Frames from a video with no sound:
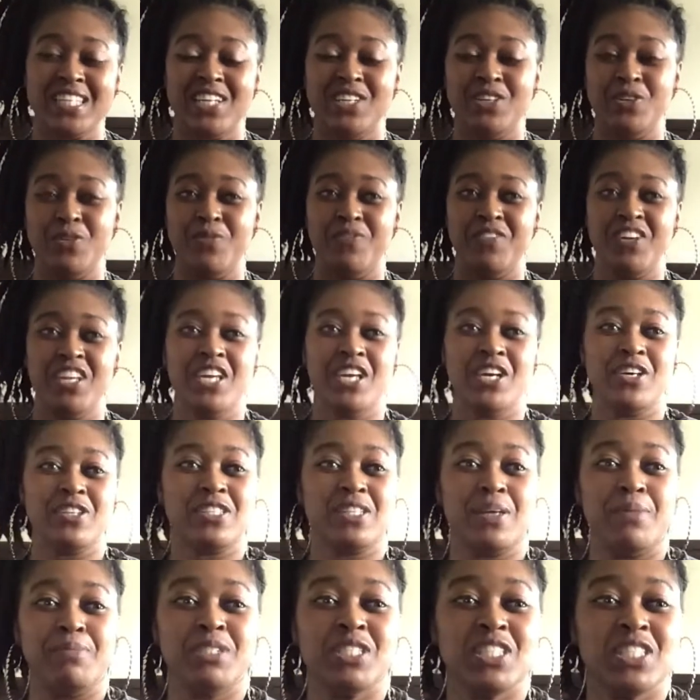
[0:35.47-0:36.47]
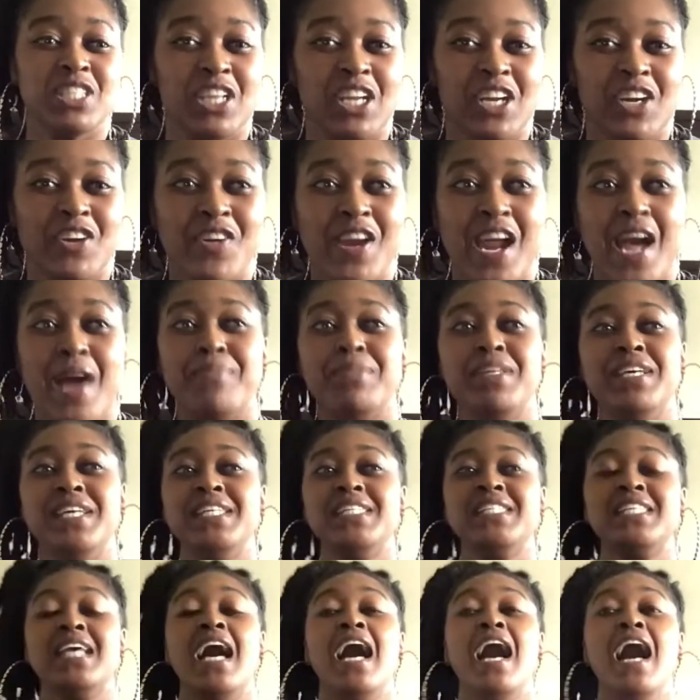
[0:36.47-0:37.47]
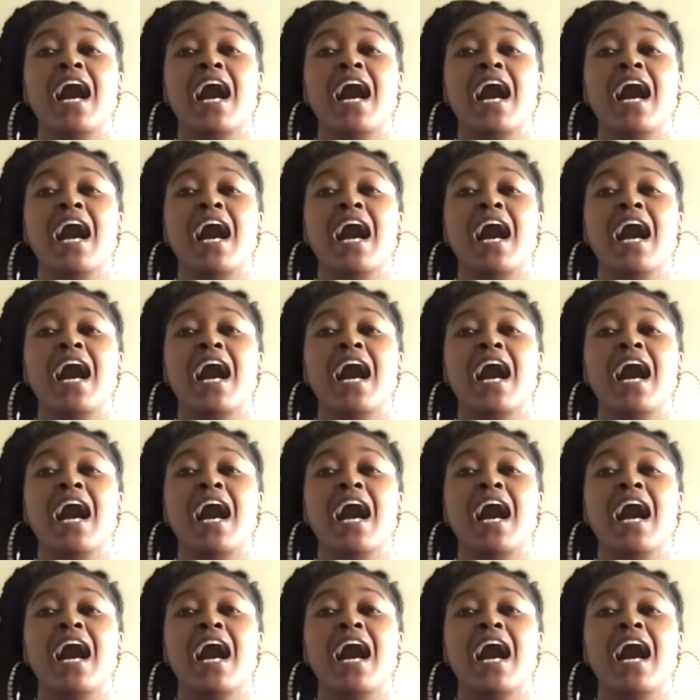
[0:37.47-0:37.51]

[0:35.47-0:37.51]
a new video. So I'm just gonna grab this.